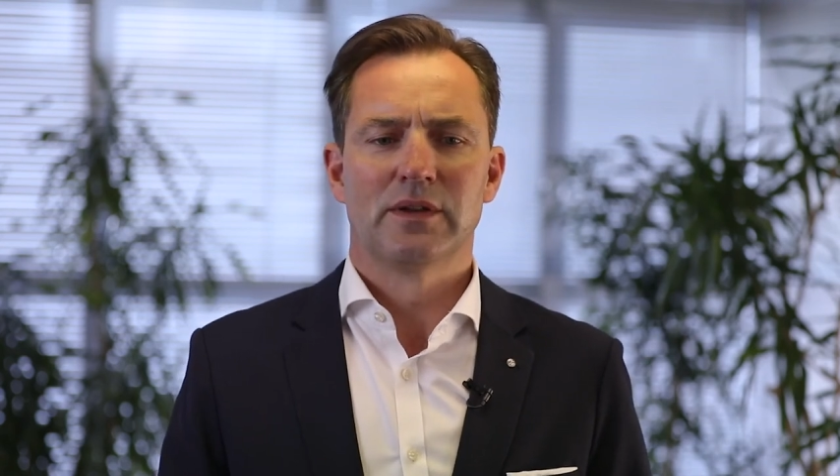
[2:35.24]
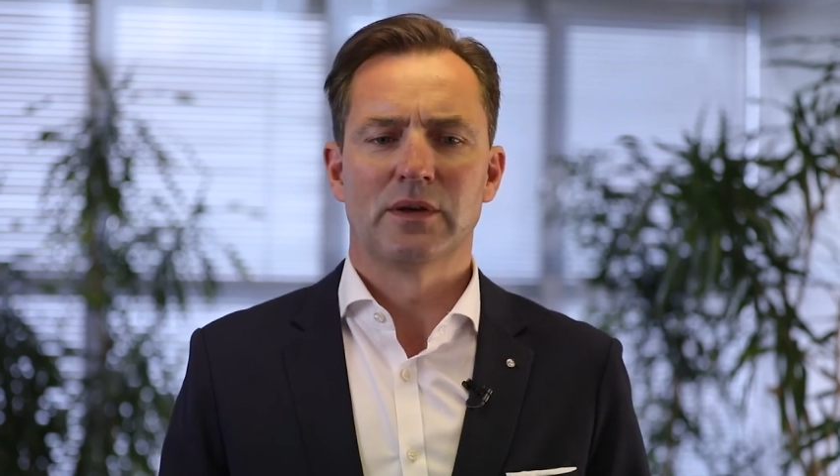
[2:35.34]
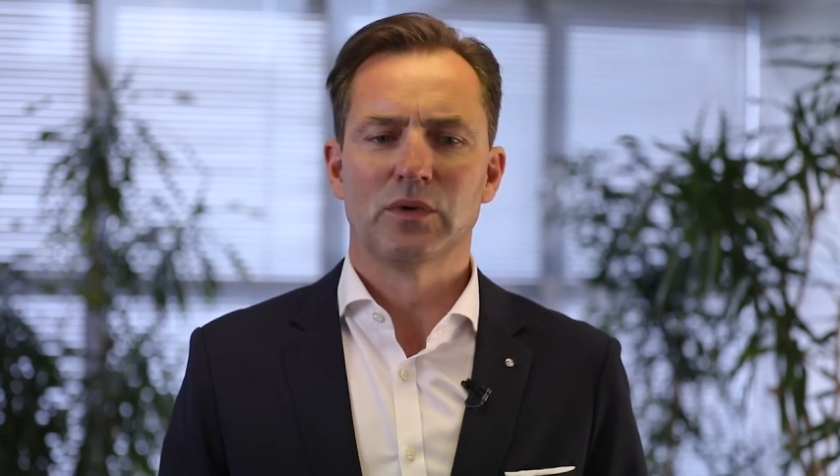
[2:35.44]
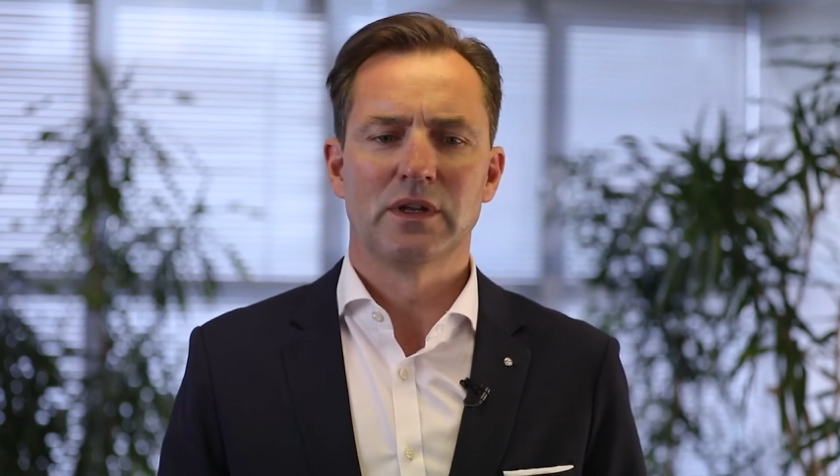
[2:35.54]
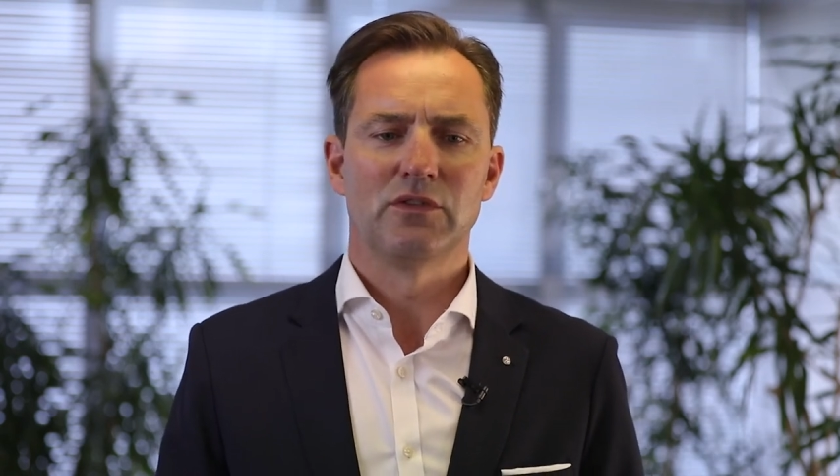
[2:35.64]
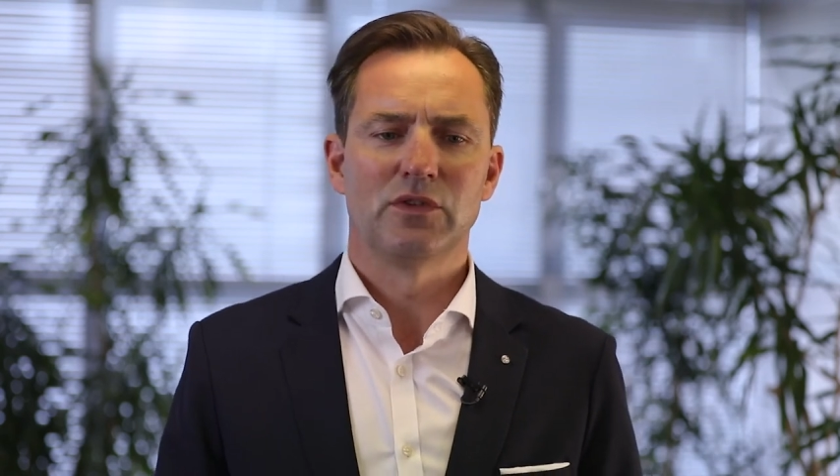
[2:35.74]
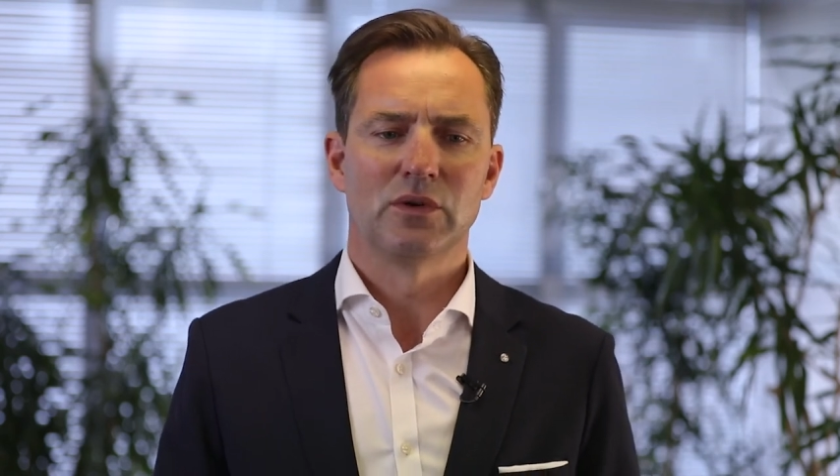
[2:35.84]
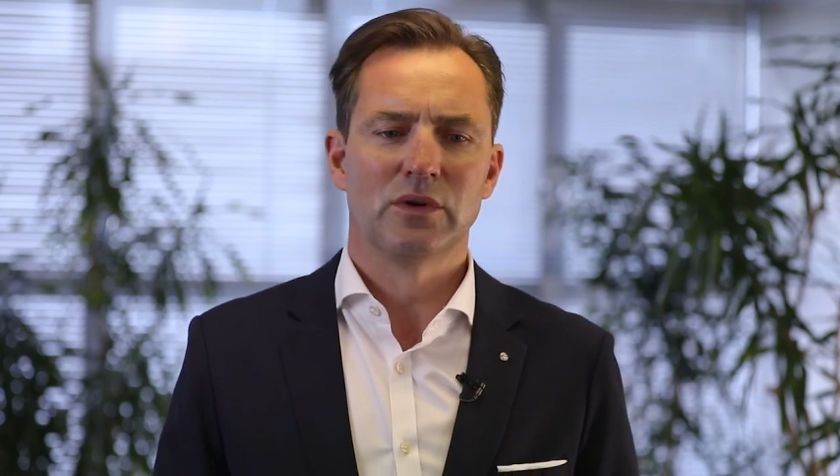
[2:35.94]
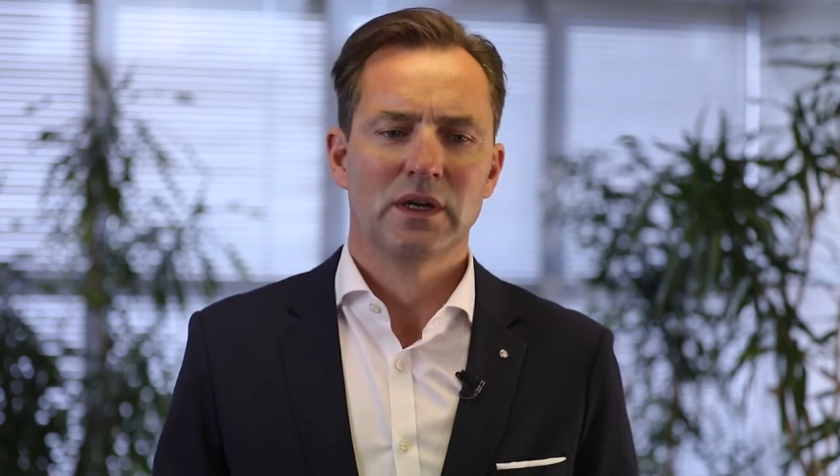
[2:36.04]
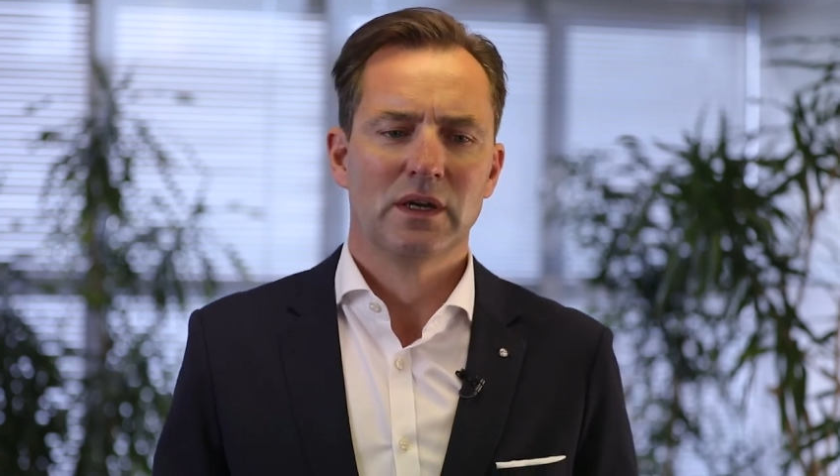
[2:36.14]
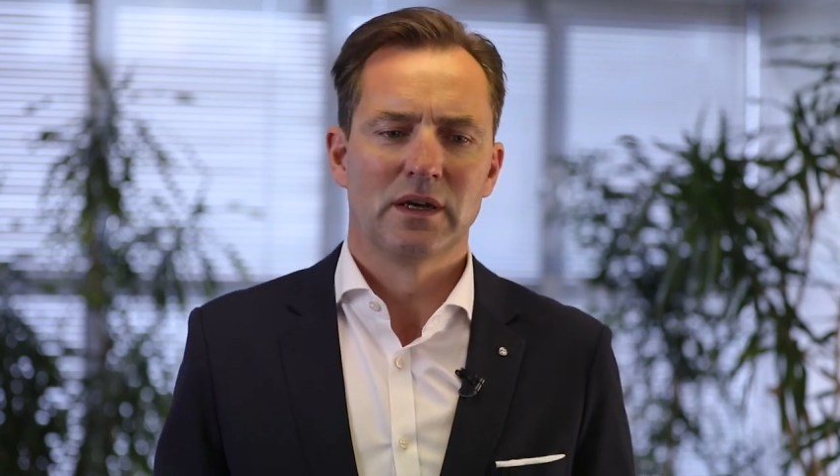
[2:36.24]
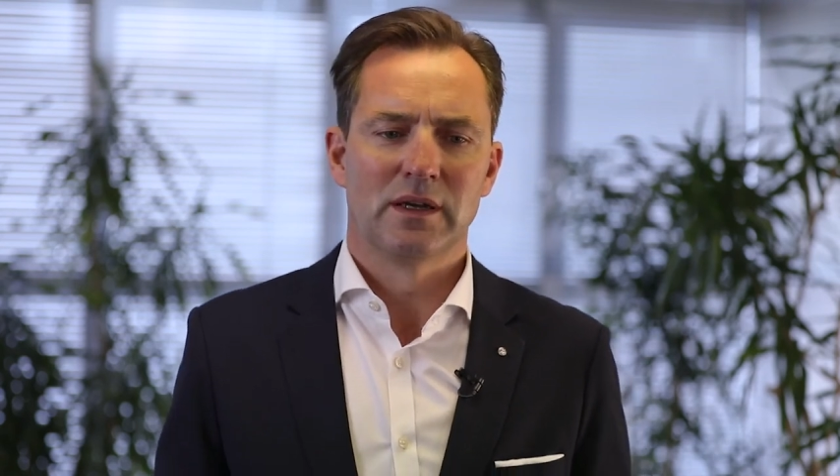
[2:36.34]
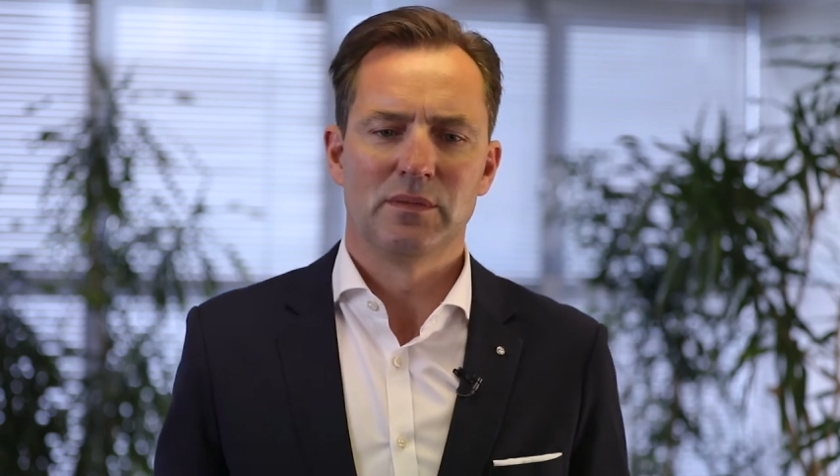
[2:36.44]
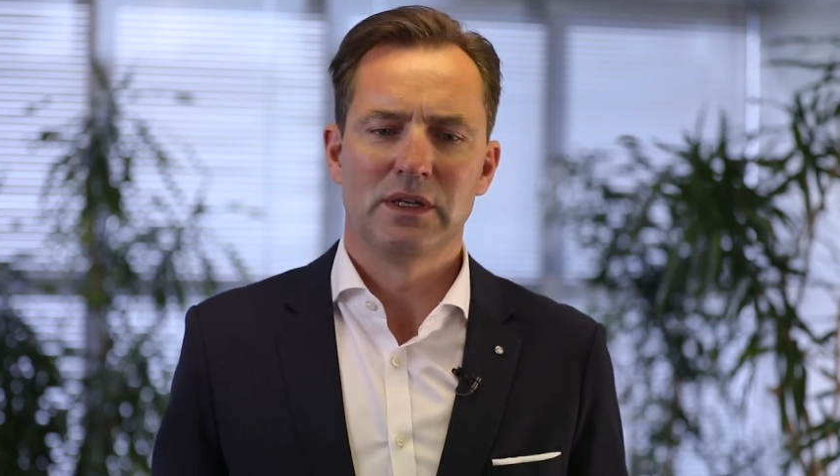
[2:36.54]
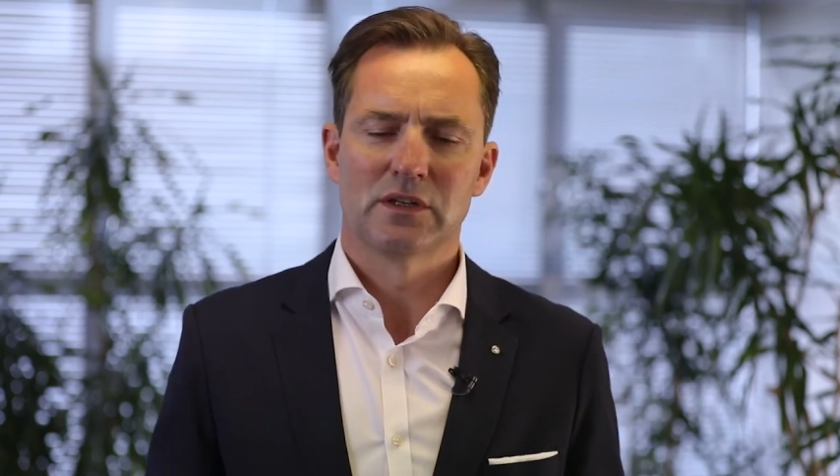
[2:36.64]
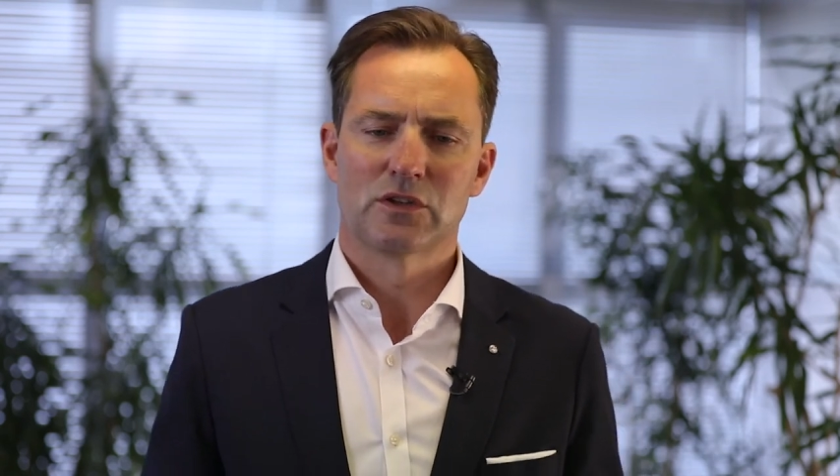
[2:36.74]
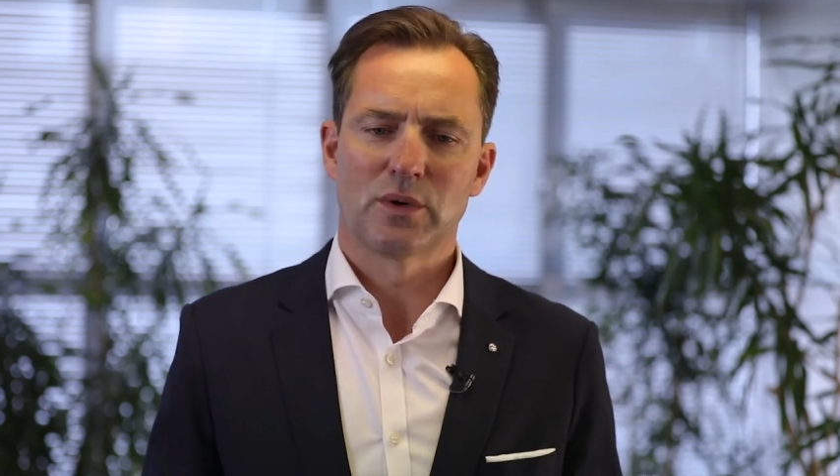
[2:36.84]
That would give you immediate